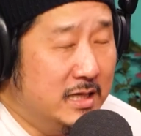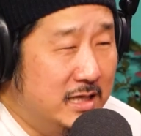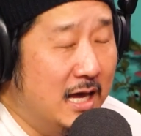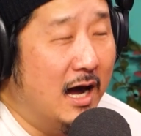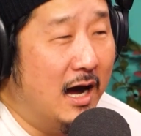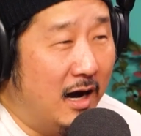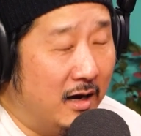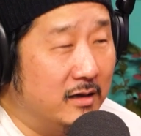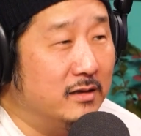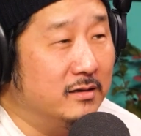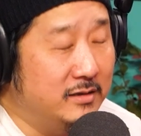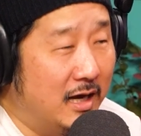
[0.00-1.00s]
Yeah.
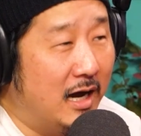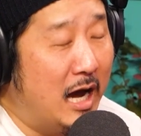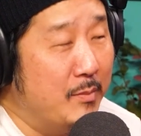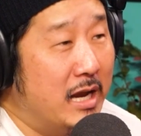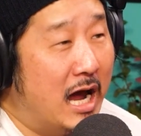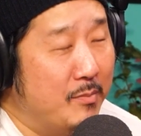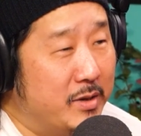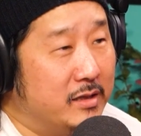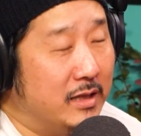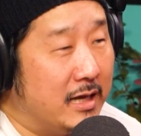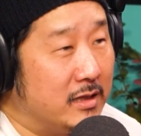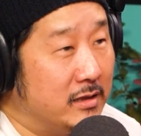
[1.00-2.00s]
I mean, I've been
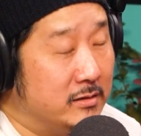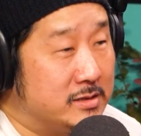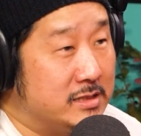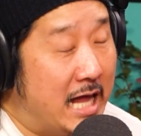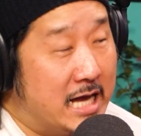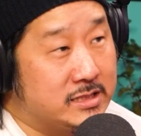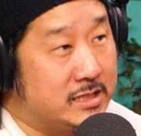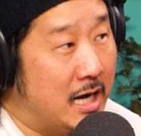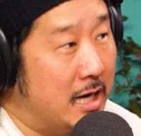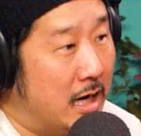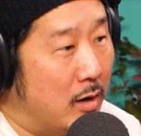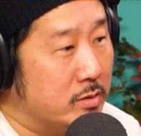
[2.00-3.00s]
like last
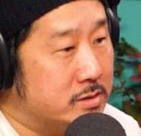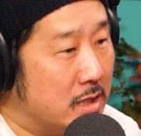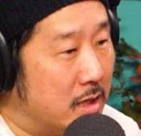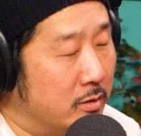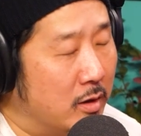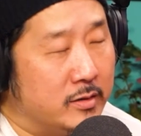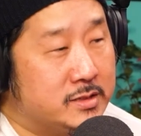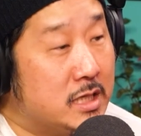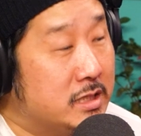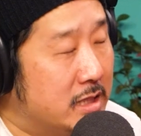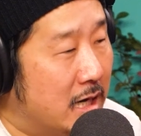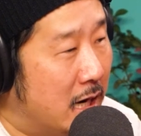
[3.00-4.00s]
night.
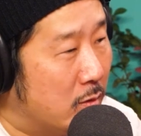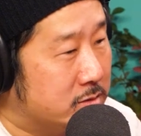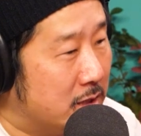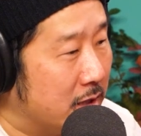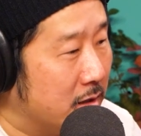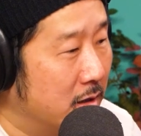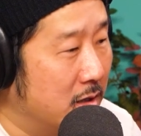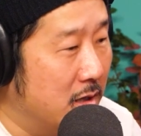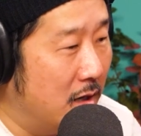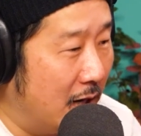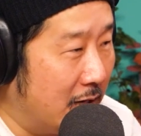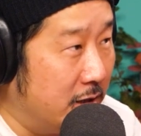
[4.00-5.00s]
Sunday night. I was like,
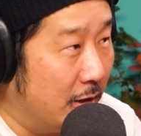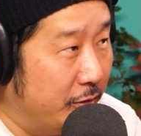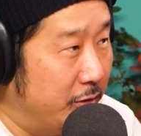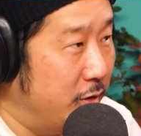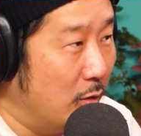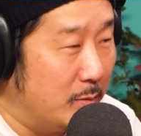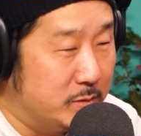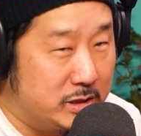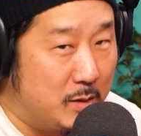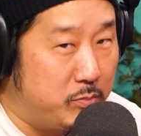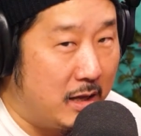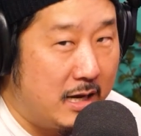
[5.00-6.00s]
I got nothing to do. I'm just
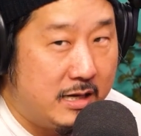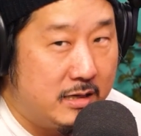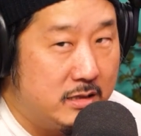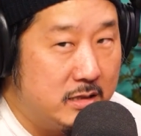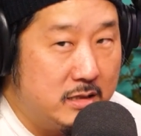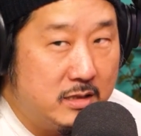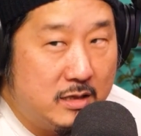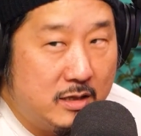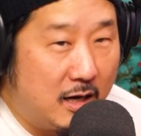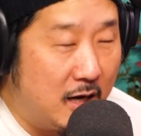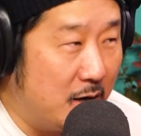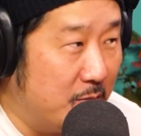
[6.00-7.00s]
gonna play
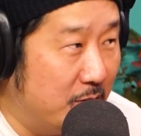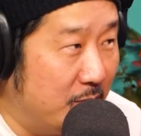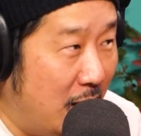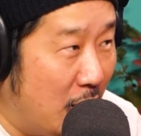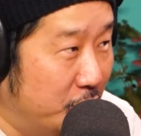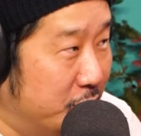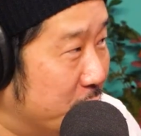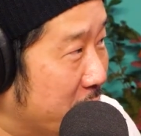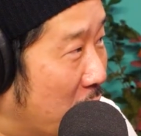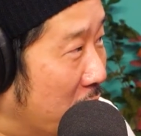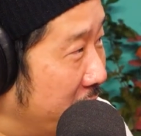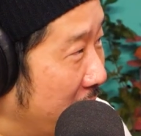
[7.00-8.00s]
Elden Ring
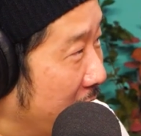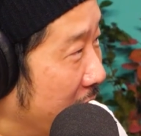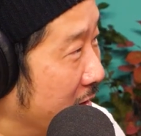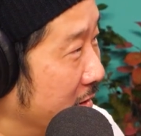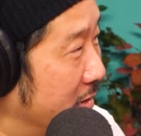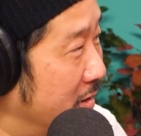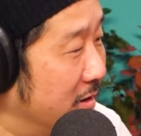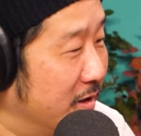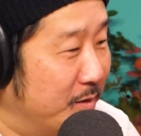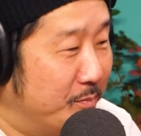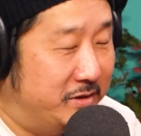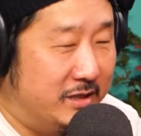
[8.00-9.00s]
all day.
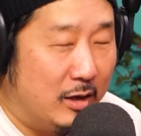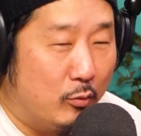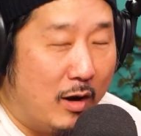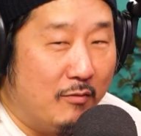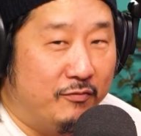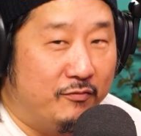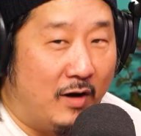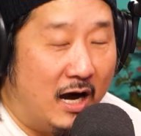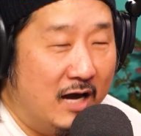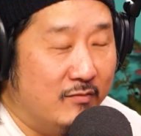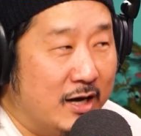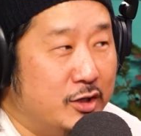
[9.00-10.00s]
But then around
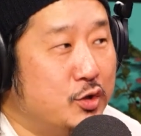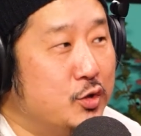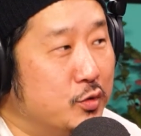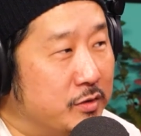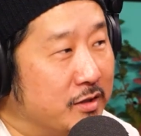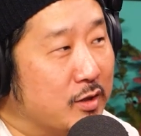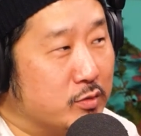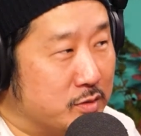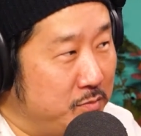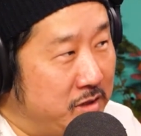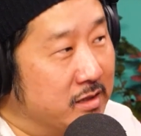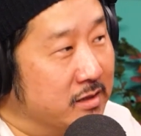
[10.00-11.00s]
5, I knew that there was a
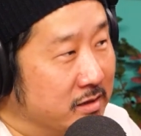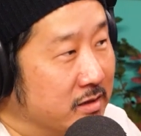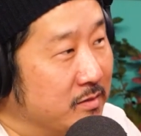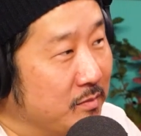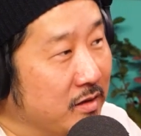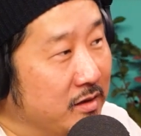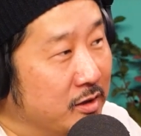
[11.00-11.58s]
meeting, and